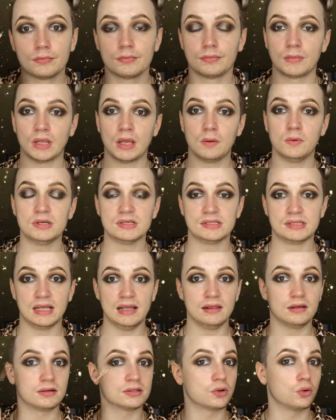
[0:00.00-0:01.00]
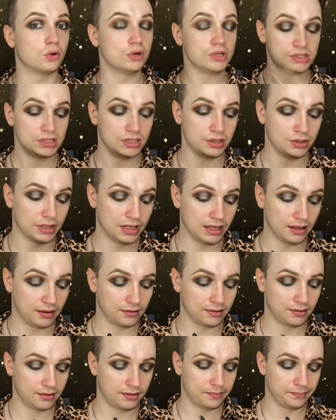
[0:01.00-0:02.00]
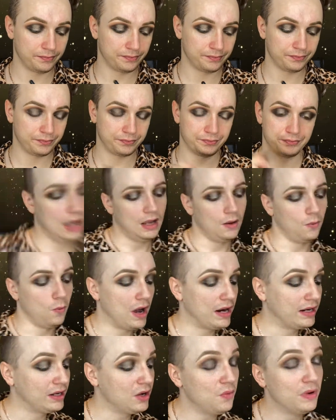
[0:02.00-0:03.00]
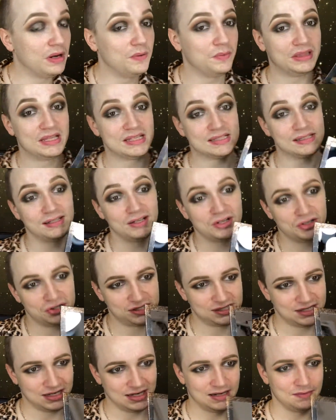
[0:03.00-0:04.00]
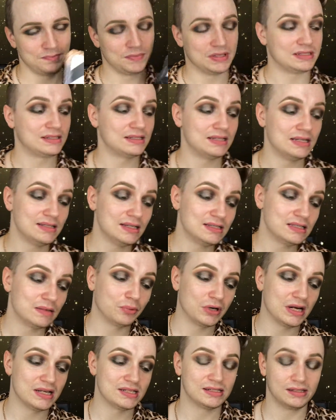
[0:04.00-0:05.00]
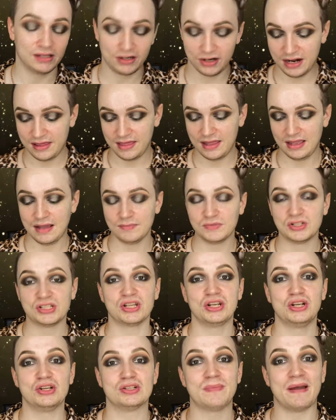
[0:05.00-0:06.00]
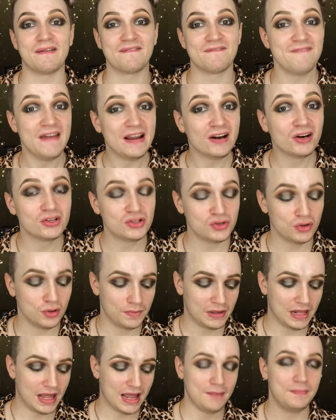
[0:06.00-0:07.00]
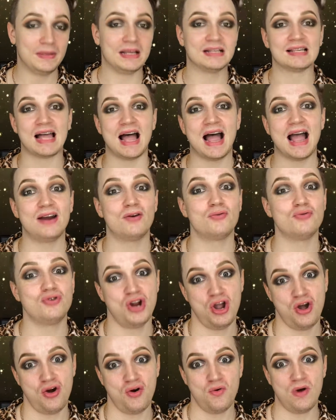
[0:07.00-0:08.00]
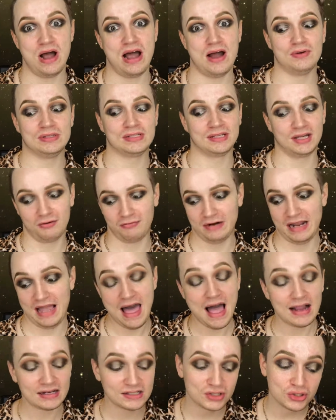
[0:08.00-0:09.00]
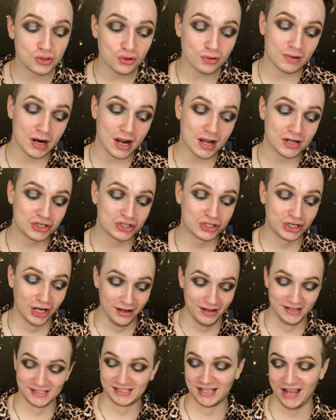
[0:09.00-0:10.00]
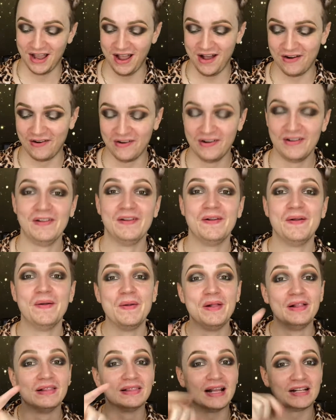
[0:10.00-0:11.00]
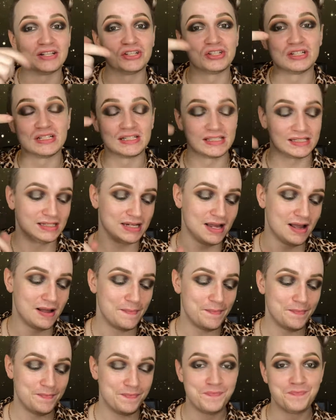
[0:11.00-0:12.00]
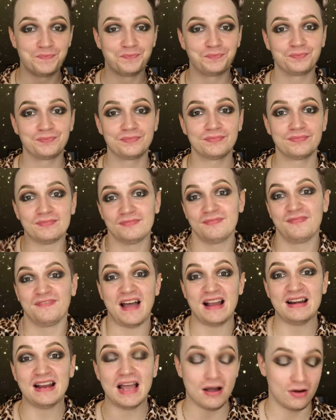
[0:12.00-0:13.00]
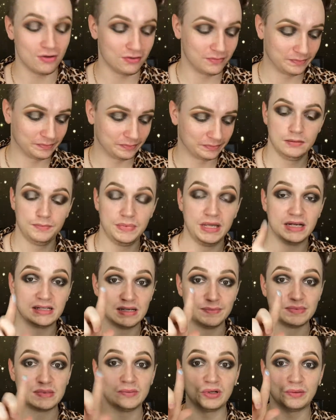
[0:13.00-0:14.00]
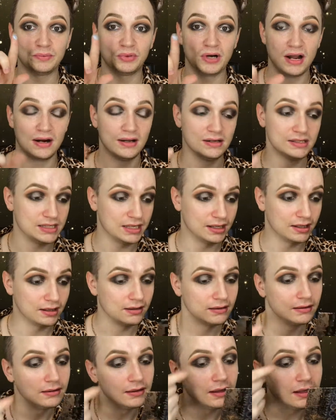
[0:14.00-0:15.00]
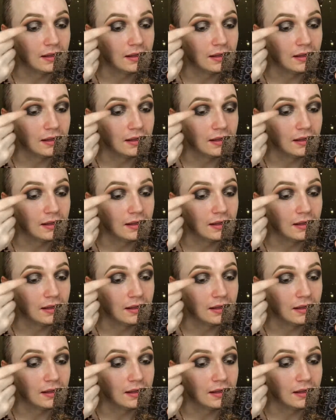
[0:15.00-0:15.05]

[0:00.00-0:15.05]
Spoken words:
I will say it looks gorgeous underneath. I want to go in with this glitter scene, but since it's a pressed glitter, I think I'm just going to use my finger to apply it because I don't know how it's going to react to a brush. So let's just find out. Picked up some good product here, and